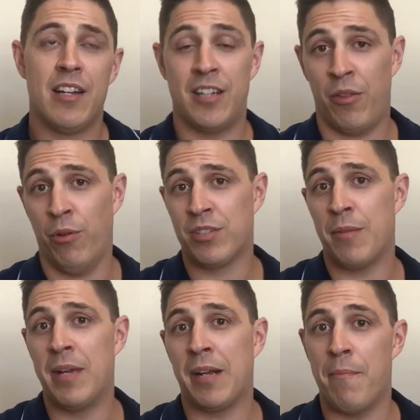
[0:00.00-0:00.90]
Now, those can
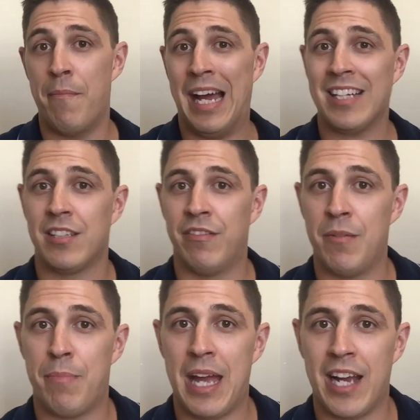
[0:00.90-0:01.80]
make a massive
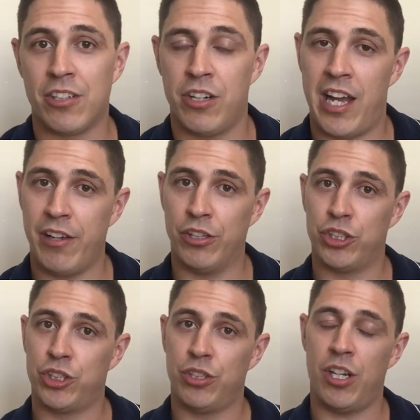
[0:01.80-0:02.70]
impact on how your
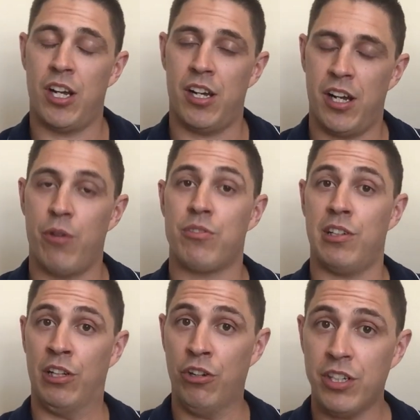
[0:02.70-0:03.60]
house
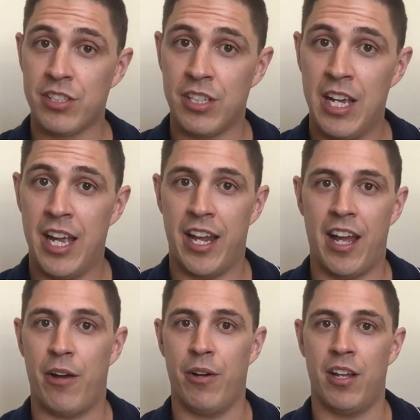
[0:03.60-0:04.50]
looks and
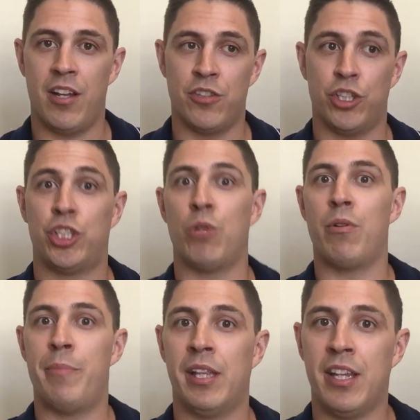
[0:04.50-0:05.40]
the
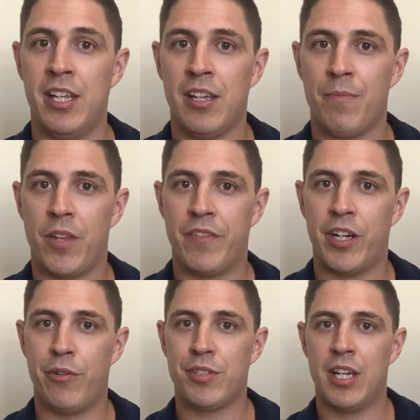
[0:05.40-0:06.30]
showability of your
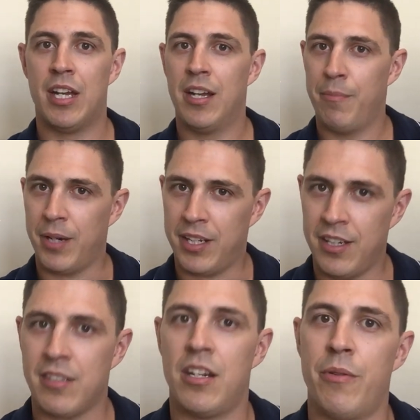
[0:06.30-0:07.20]
house, but it
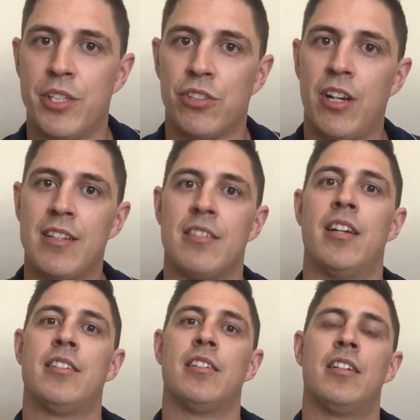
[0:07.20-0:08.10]
doesn't always
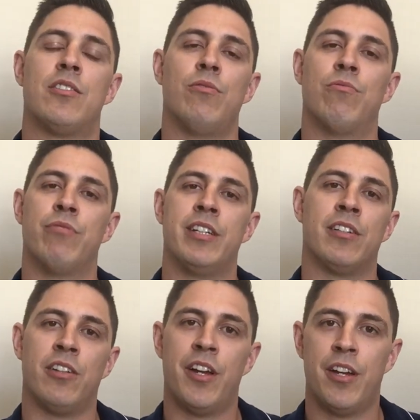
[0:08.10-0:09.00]
translate into
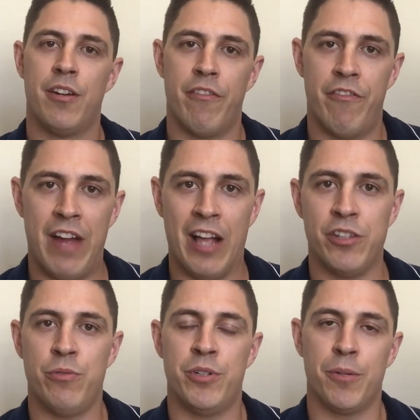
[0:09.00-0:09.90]
real
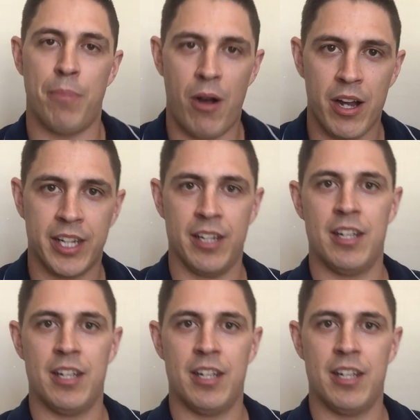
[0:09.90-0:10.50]
value in your pocket.